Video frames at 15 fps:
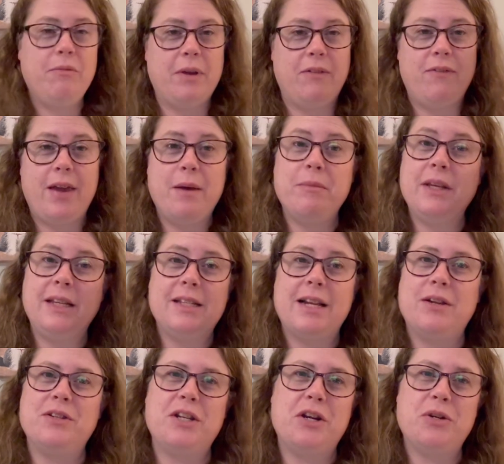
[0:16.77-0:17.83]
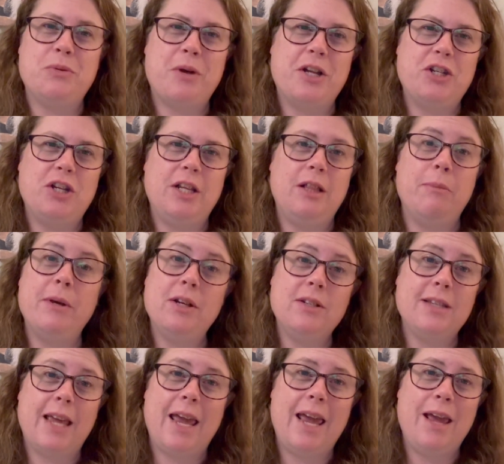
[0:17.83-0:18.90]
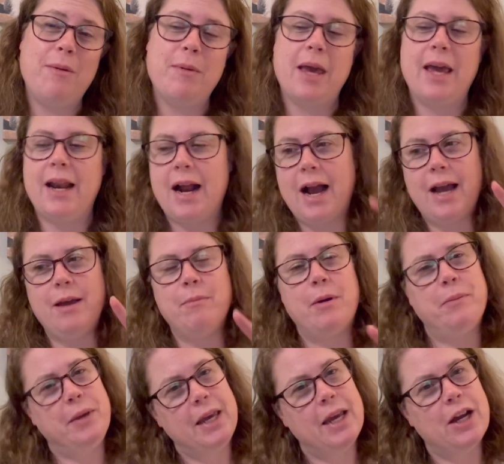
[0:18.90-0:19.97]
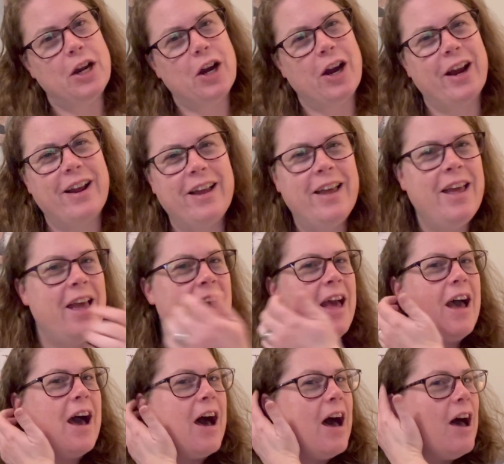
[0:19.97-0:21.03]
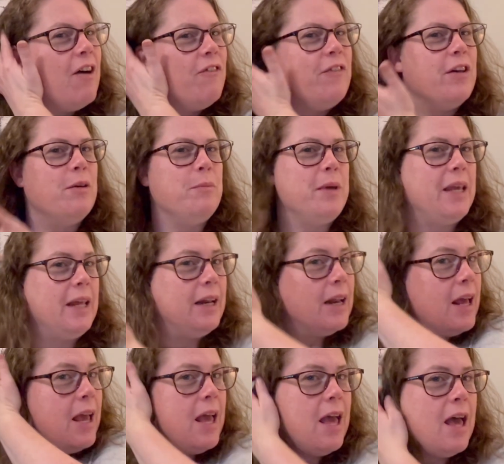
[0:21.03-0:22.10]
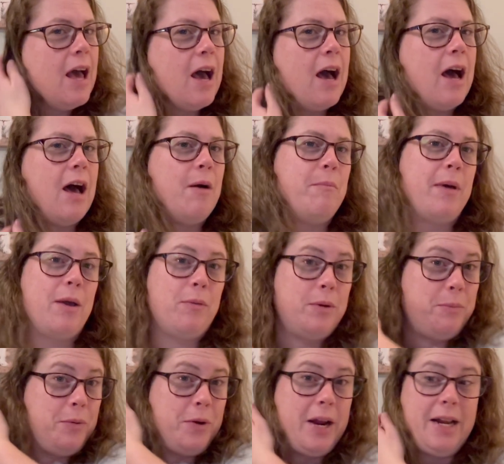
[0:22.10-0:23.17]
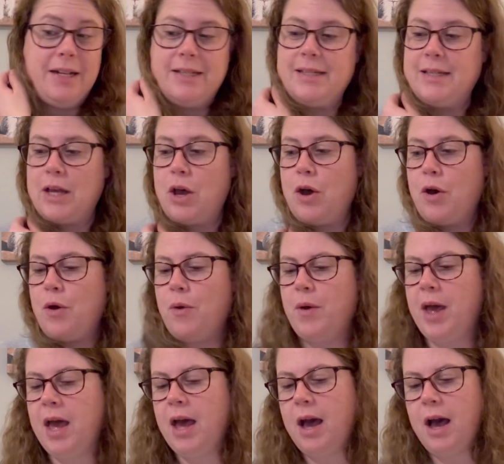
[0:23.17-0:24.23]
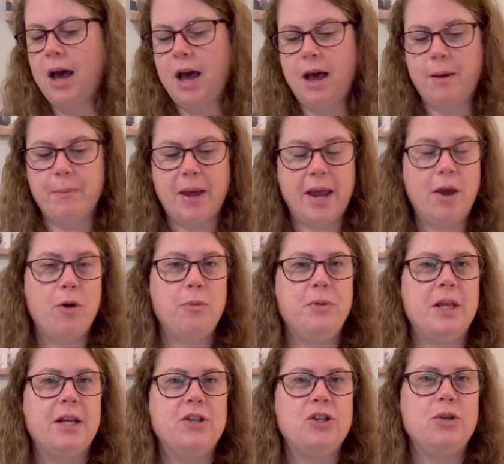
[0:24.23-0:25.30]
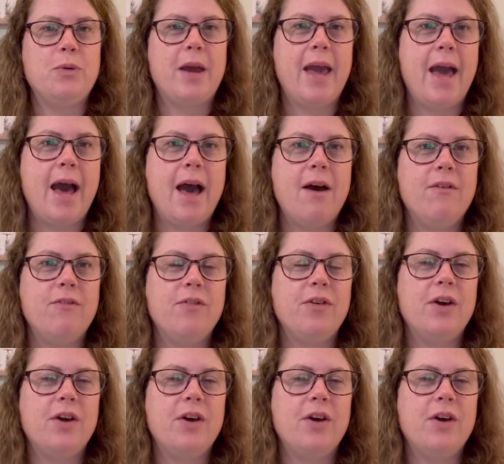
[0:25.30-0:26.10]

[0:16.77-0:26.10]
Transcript: family is downstairs watching the Bills game, and I am up here filming my WIP parade. So I hope that you have